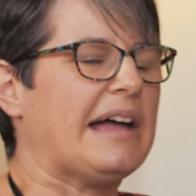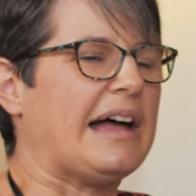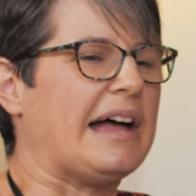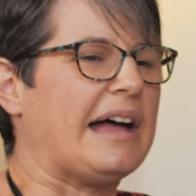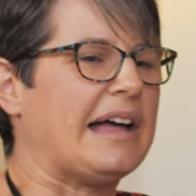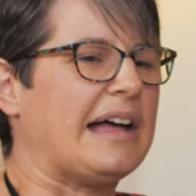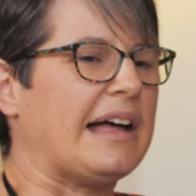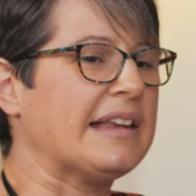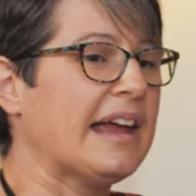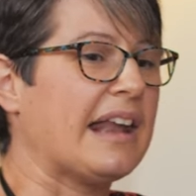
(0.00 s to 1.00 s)
uh,
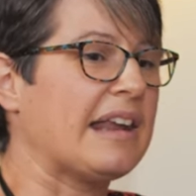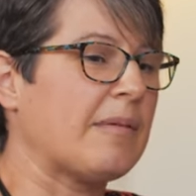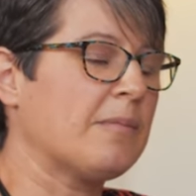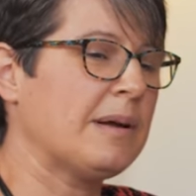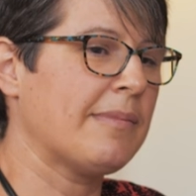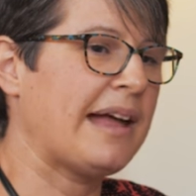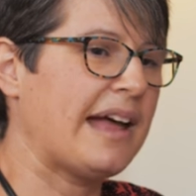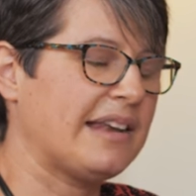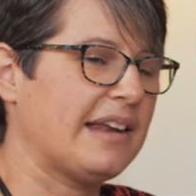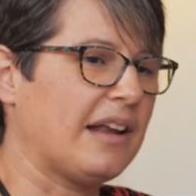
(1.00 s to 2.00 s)
and yeah, and, we
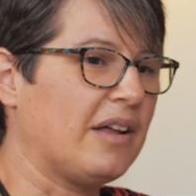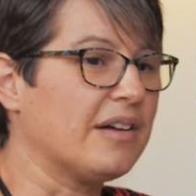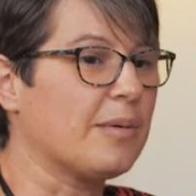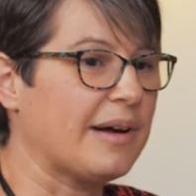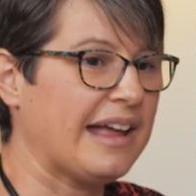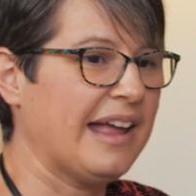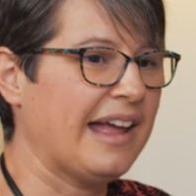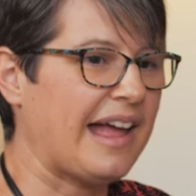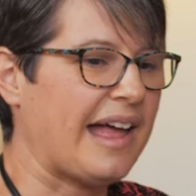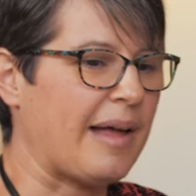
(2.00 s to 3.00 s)
met along the way
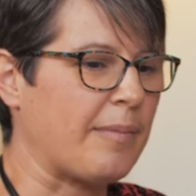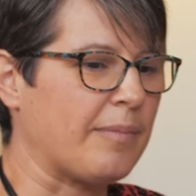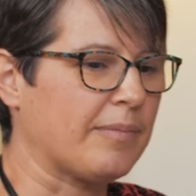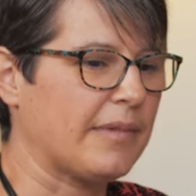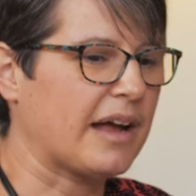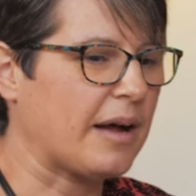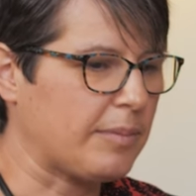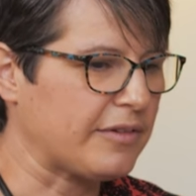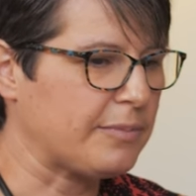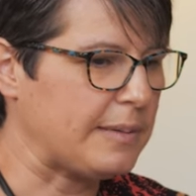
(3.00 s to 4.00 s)
um, a
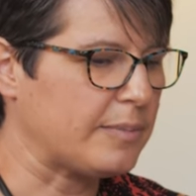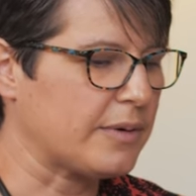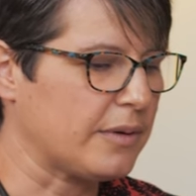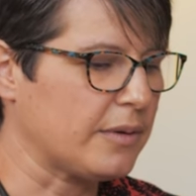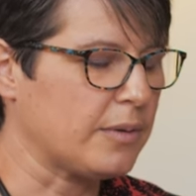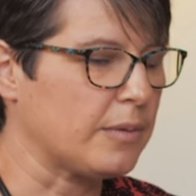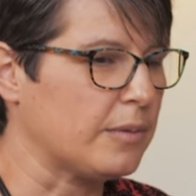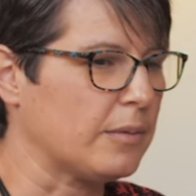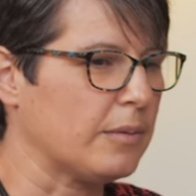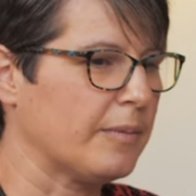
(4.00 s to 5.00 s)
couple of people who
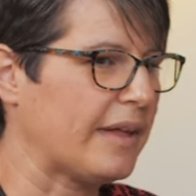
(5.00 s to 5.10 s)
yeah.